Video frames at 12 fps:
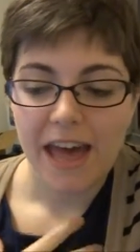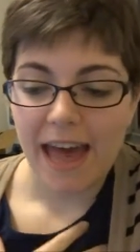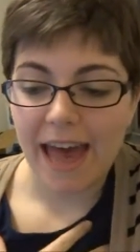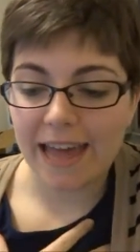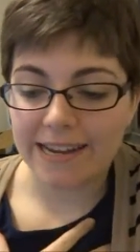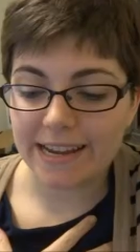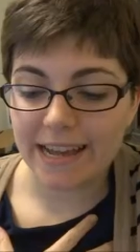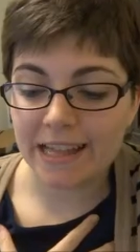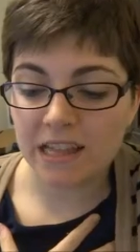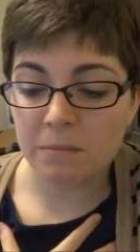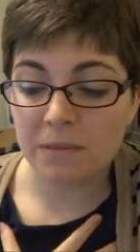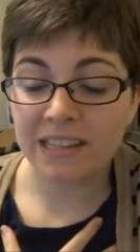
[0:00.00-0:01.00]
and
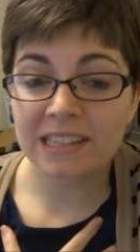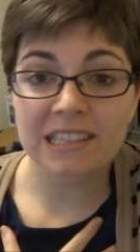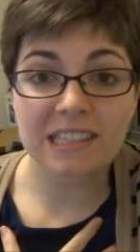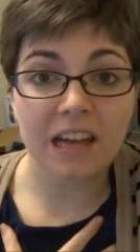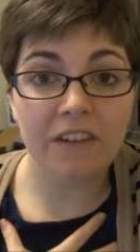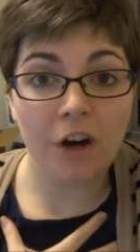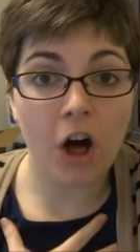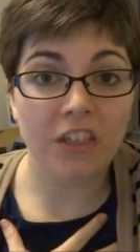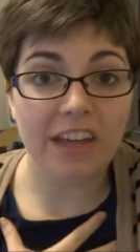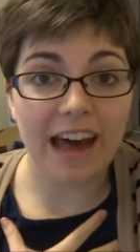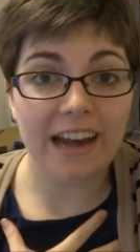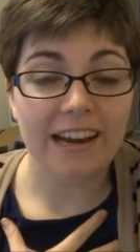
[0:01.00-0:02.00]
in the midst of
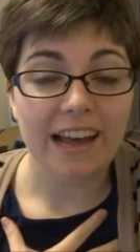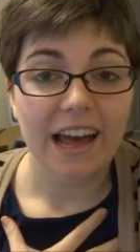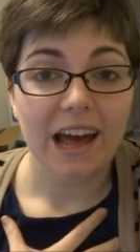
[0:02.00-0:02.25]
all that